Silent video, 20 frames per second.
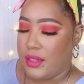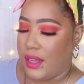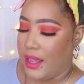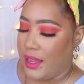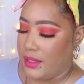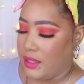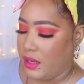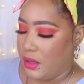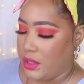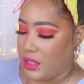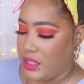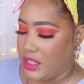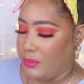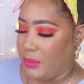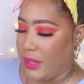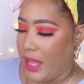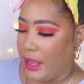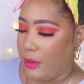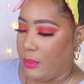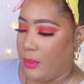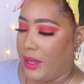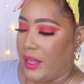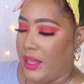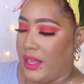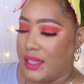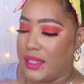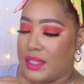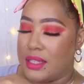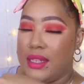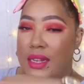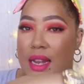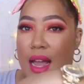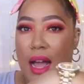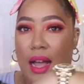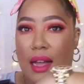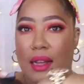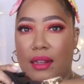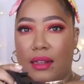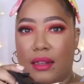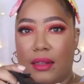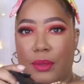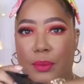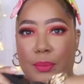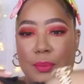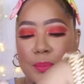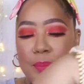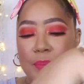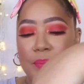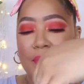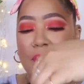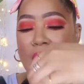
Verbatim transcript: can't tell because it's black but it's not um